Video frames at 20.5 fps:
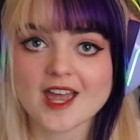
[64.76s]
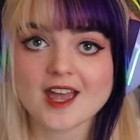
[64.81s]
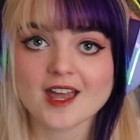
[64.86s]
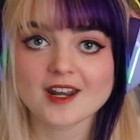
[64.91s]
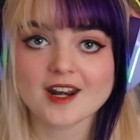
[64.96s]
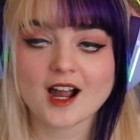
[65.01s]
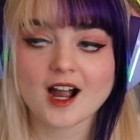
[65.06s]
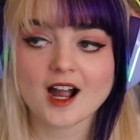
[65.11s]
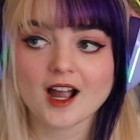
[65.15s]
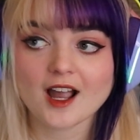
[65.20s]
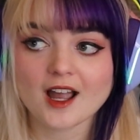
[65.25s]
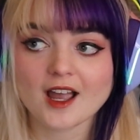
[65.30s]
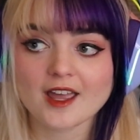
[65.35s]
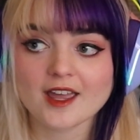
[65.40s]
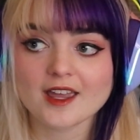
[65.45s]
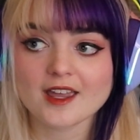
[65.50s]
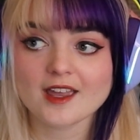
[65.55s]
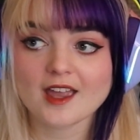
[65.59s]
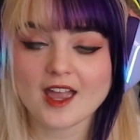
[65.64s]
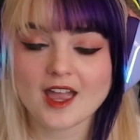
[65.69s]
and
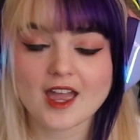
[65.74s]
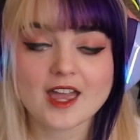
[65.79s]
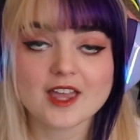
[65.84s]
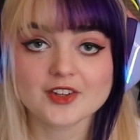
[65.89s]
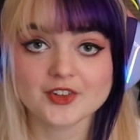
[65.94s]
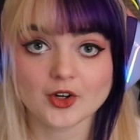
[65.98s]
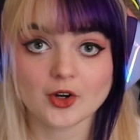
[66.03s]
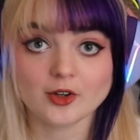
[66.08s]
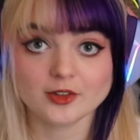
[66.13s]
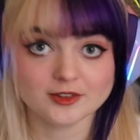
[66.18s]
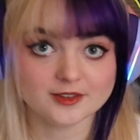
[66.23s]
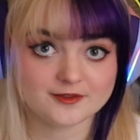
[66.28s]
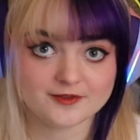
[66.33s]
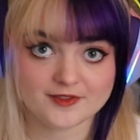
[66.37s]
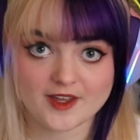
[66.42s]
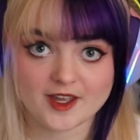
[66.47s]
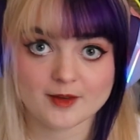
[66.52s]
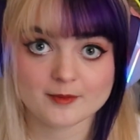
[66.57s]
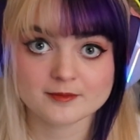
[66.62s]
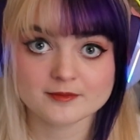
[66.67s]
I hate all of
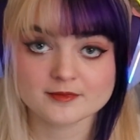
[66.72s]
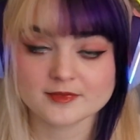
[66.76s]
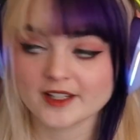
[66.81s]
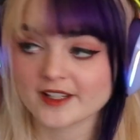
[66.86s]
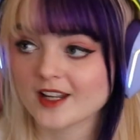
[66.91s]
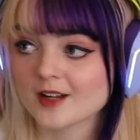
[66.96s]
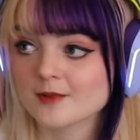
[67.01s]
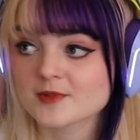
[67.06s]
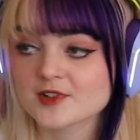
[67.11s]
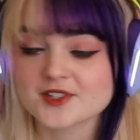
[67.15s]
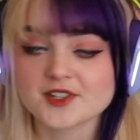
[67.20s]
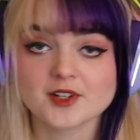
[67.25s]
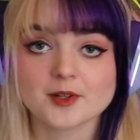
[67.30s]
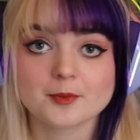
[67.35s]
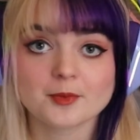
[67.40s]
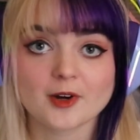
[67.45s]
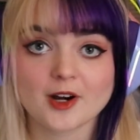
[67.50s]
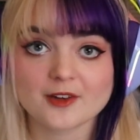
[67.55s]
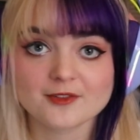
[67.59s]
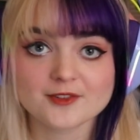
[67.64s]
them. Like, I'm just
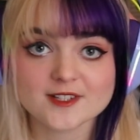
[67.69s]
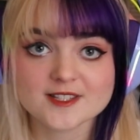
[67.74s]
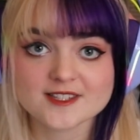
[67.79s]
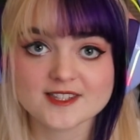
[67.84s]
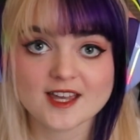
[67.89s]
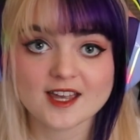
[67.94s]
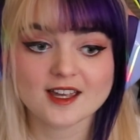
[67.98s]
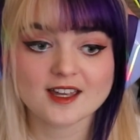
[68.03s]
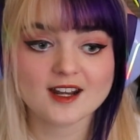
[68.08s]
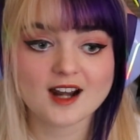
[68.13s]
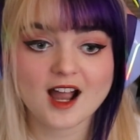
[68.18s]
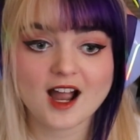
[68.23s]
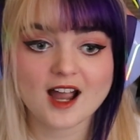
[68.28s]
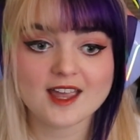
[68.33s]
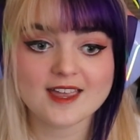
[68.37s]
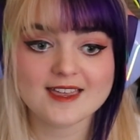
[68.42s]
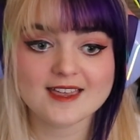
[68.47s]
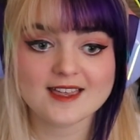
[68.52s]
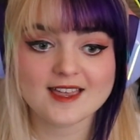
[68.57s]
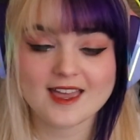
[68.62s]
gonna preface that.
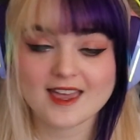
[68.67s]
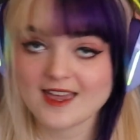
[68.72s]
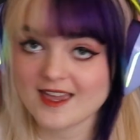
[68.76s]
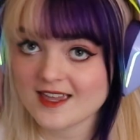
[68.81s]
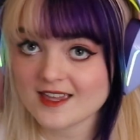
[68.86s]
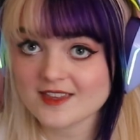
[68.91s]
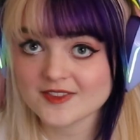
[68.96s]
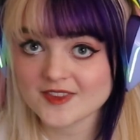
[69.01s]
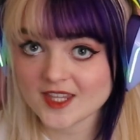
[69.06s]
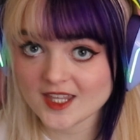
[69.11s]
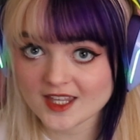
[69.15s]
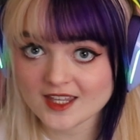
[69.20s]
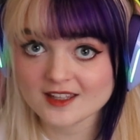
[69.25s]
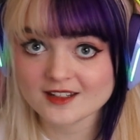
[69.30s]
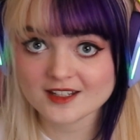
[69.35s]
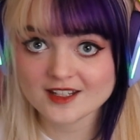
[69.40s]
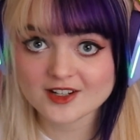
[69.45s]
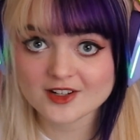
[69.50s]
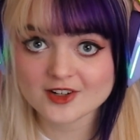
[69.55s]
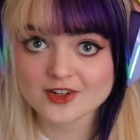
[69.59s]
I hate the
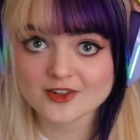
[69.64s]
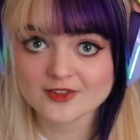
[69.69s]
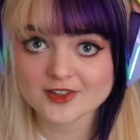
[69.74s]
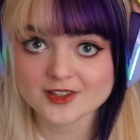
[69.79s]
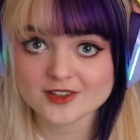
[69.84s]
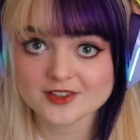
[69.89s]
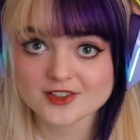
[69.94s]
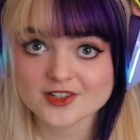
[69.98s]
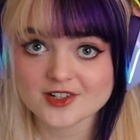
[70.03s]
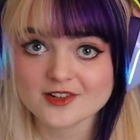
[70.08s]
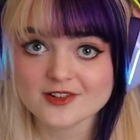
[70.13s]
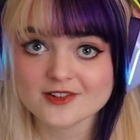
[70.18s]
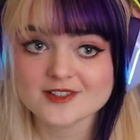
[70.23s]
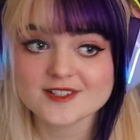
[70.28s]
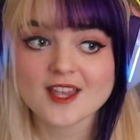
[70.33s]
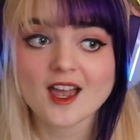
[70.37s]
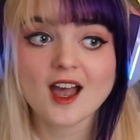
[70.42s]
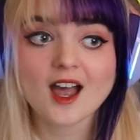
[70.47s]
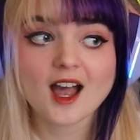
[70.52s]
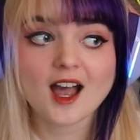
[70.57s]
anteater
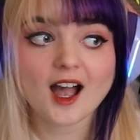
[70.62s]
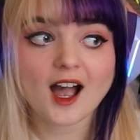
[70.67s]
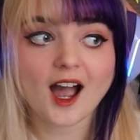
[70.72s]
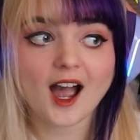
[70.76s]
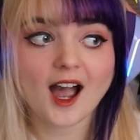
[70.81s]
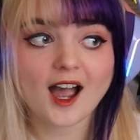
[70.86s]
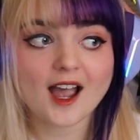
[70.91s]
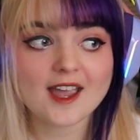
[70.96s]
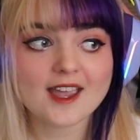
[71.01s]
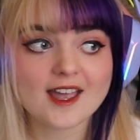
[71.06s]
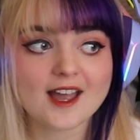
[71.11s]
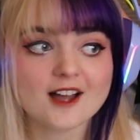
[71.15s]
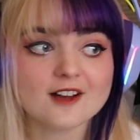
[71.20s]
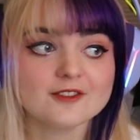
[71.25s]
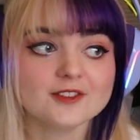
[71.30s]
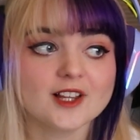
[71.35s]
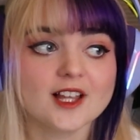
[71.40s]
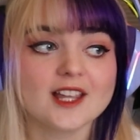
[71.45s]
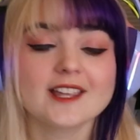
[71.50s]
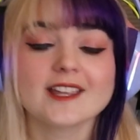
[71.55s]
villagers. I
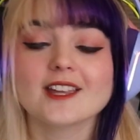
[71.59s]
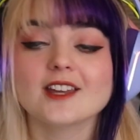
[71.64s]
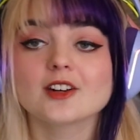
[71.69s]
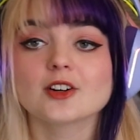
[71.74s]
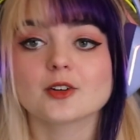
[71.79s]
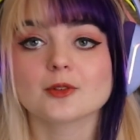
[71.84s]
have like an